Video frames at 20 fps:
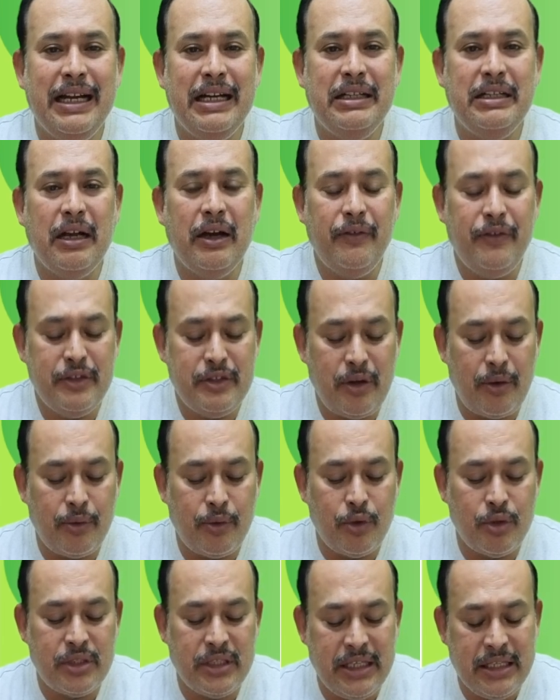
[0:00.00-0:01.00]
of receipt of
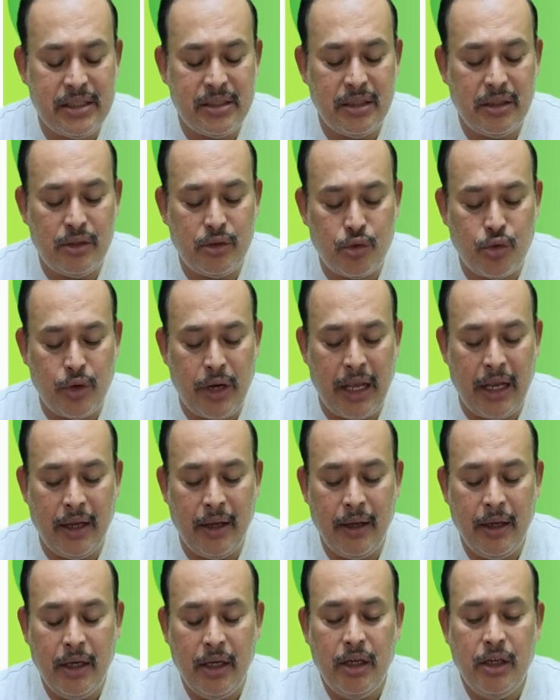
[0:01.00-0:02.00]
goods is today,
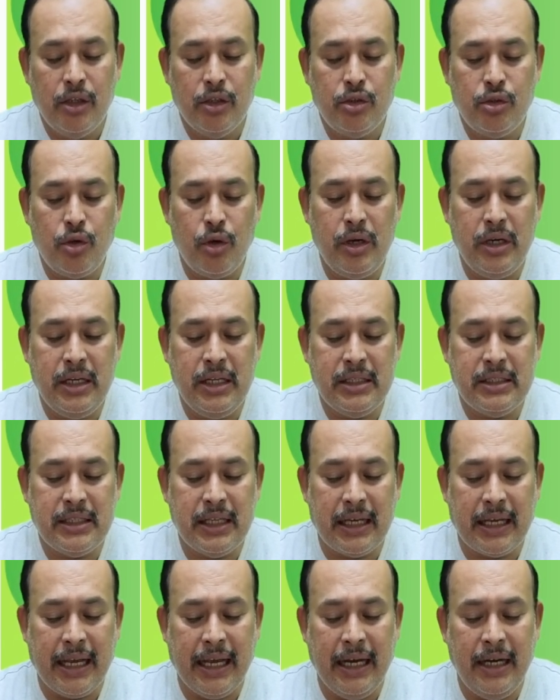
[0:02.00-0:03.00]

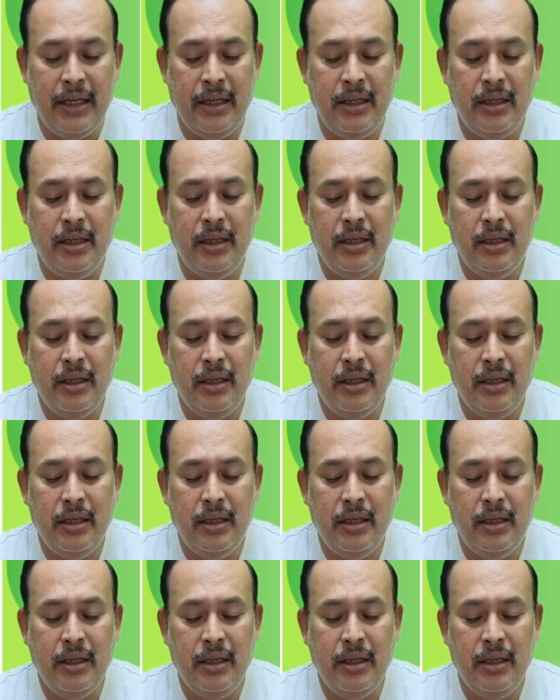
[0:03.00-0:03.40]
22nd